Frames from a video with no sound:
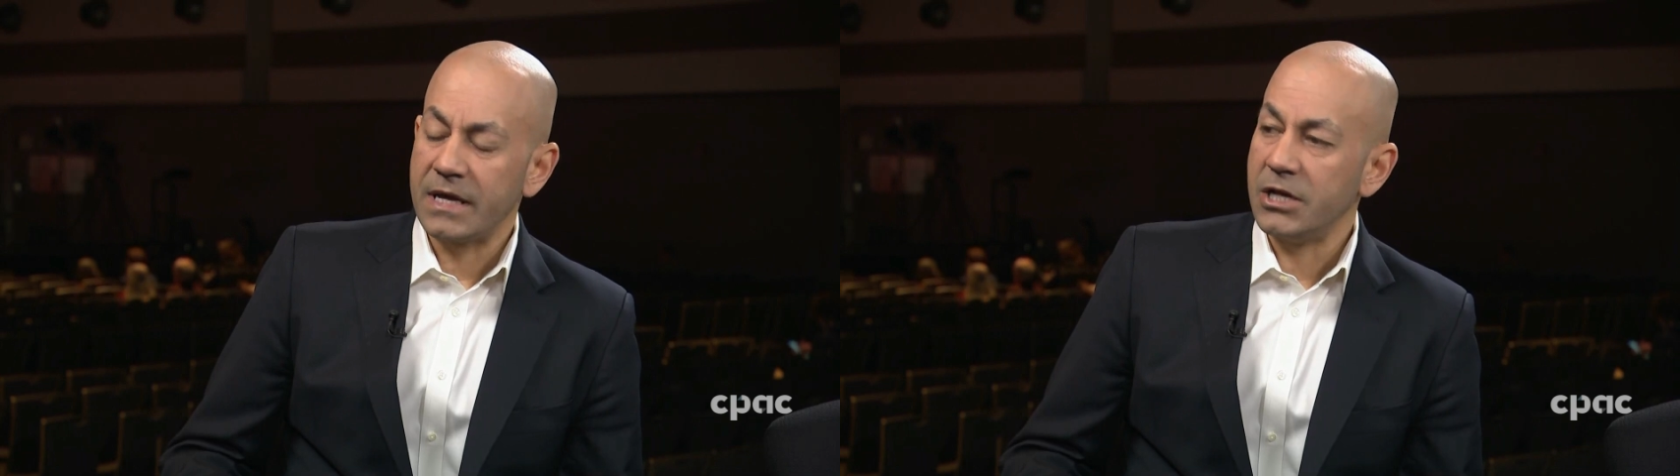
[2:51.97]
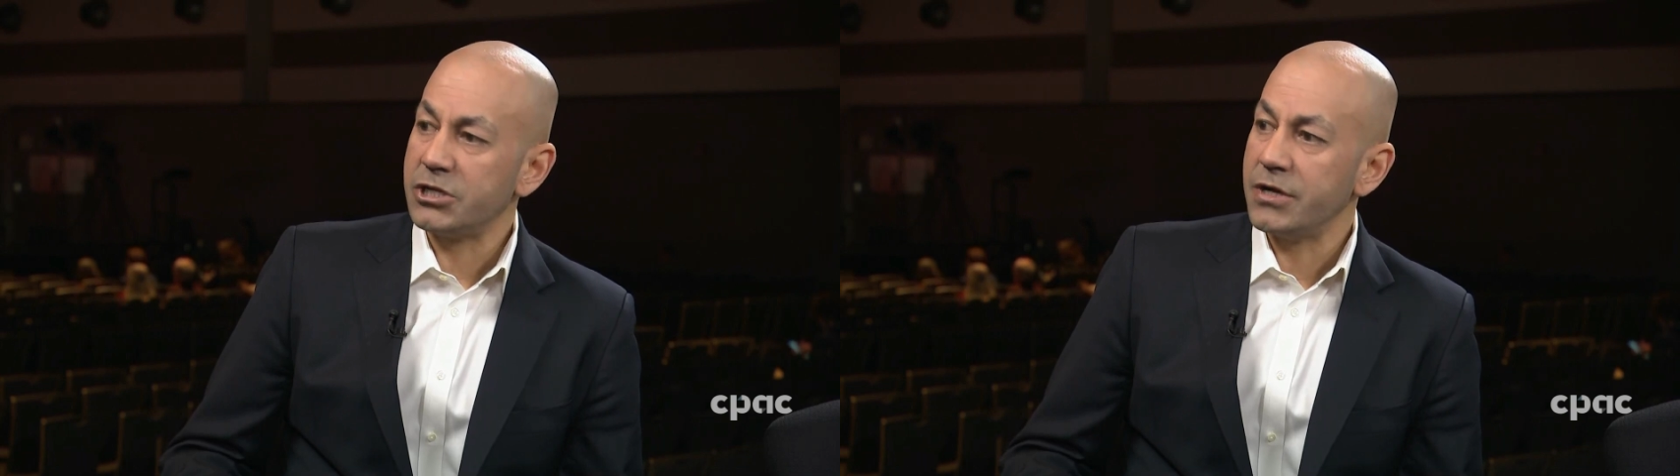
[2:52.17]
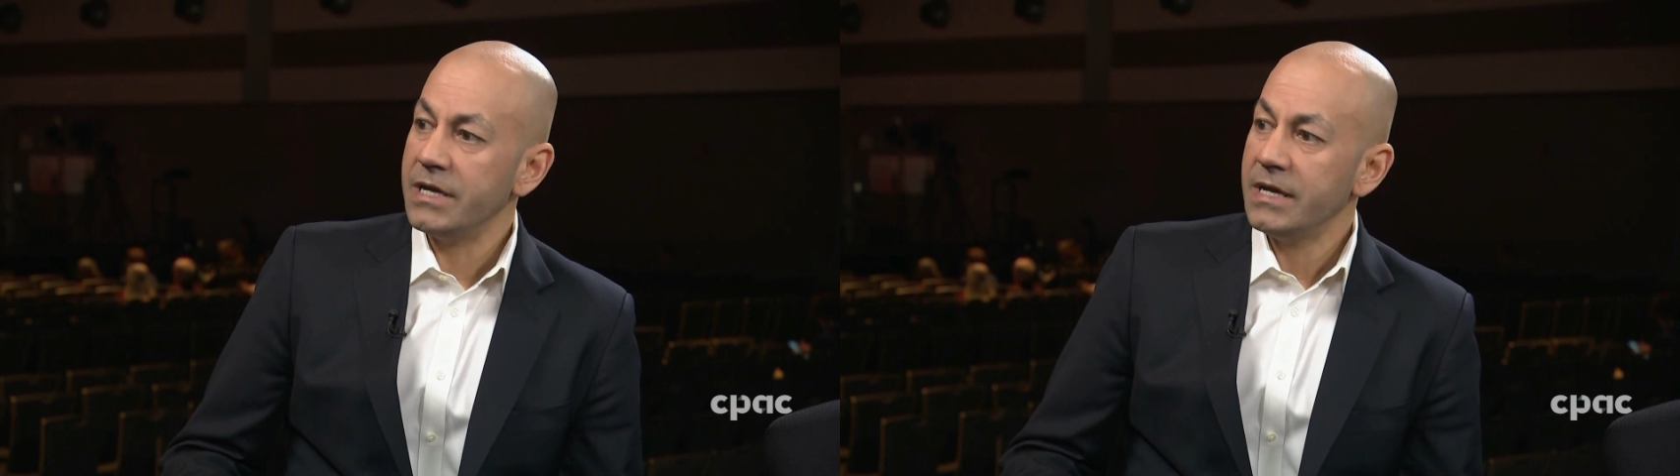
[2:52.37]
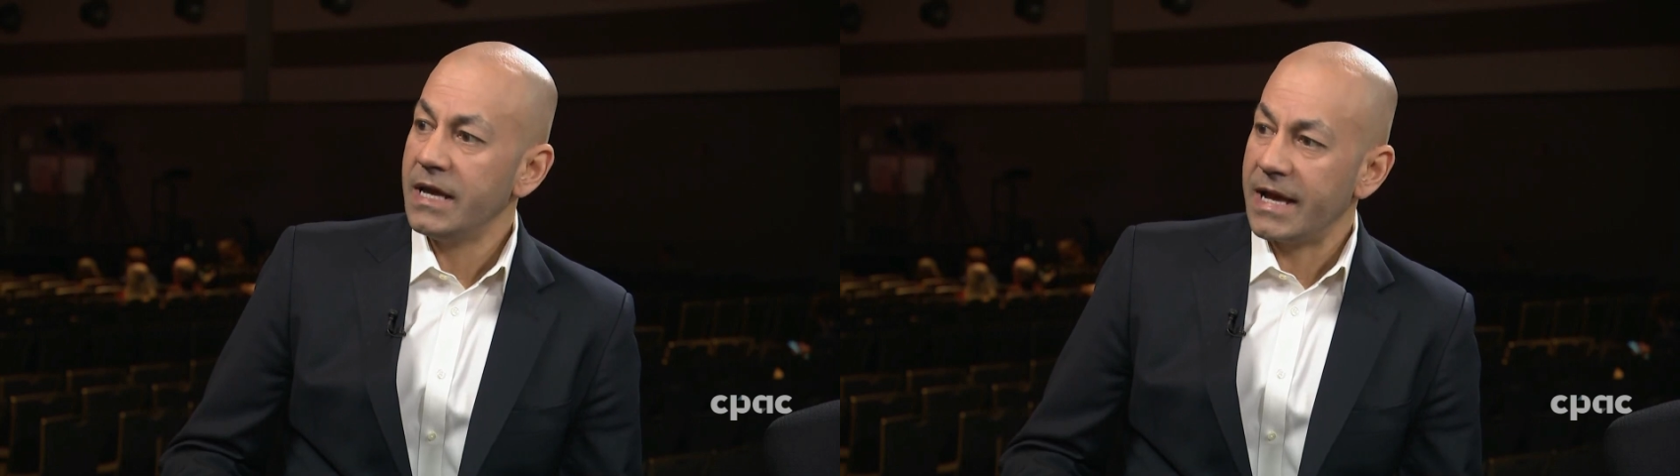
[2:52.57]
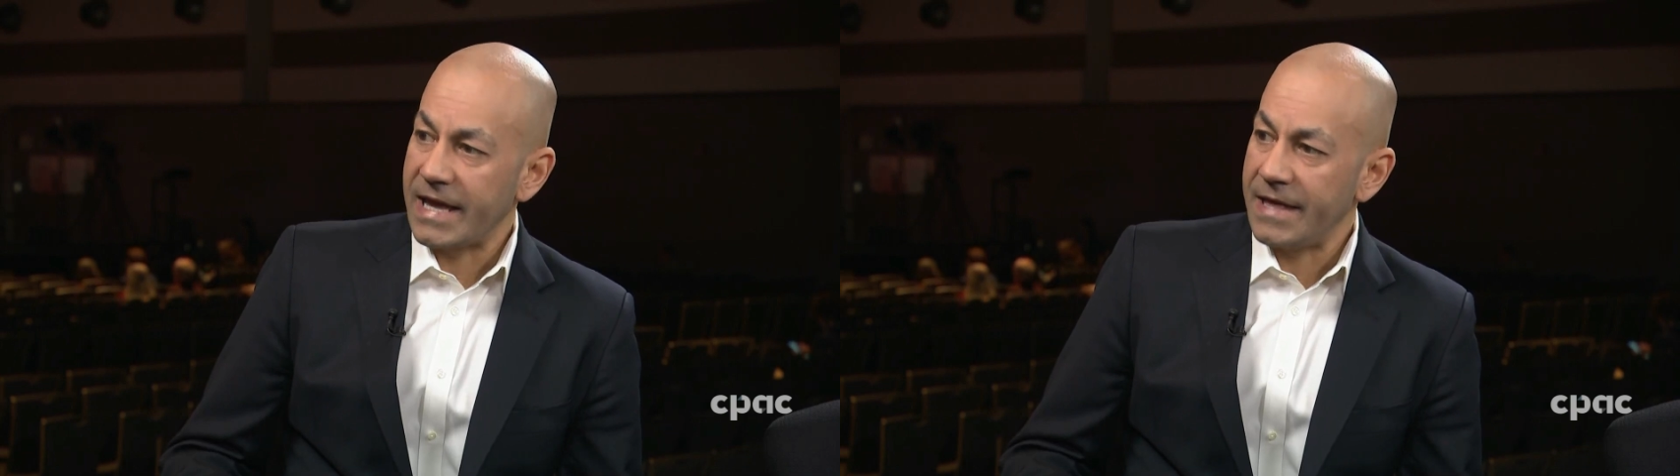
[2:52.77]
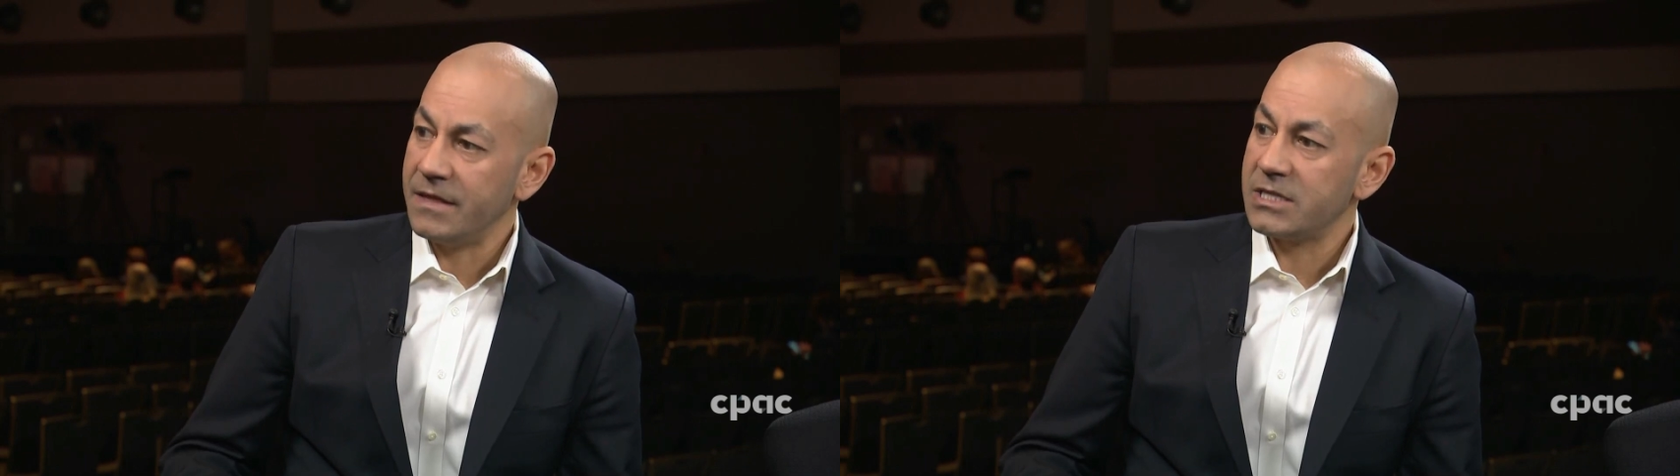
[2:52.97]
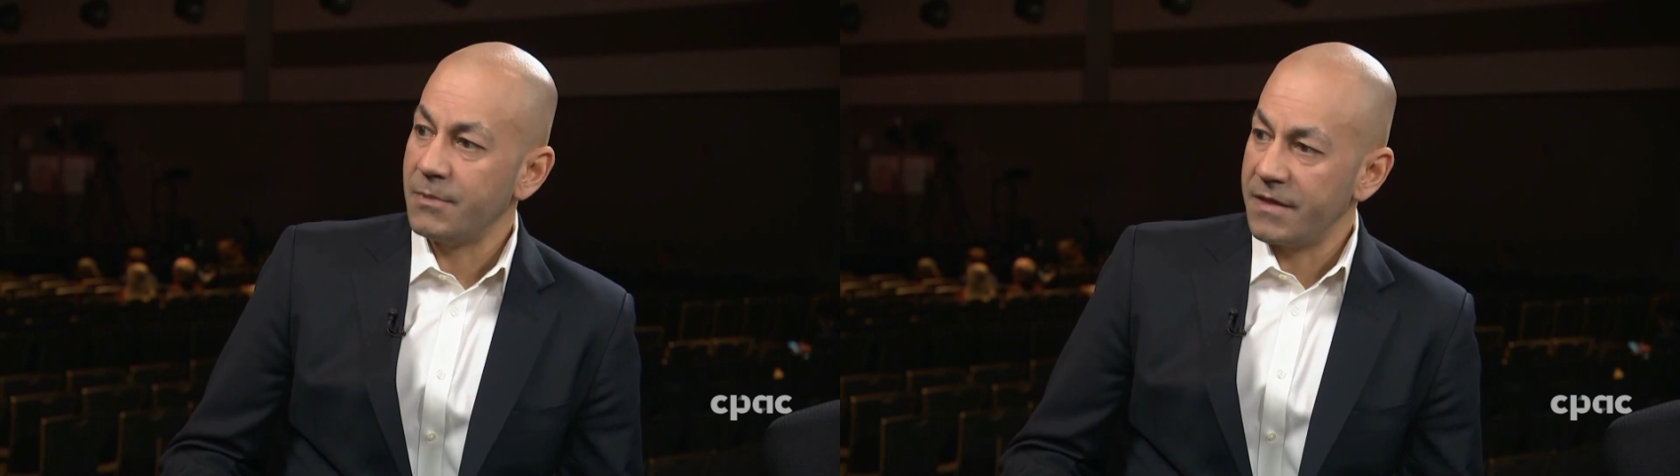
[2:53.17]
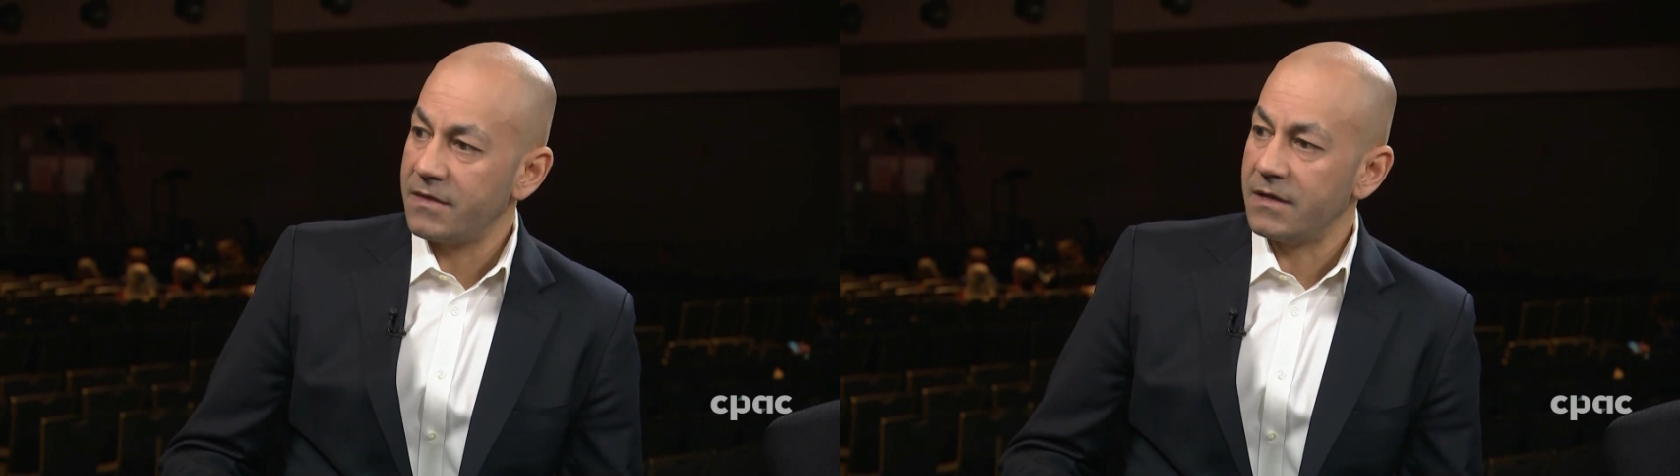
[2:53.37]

country again this month.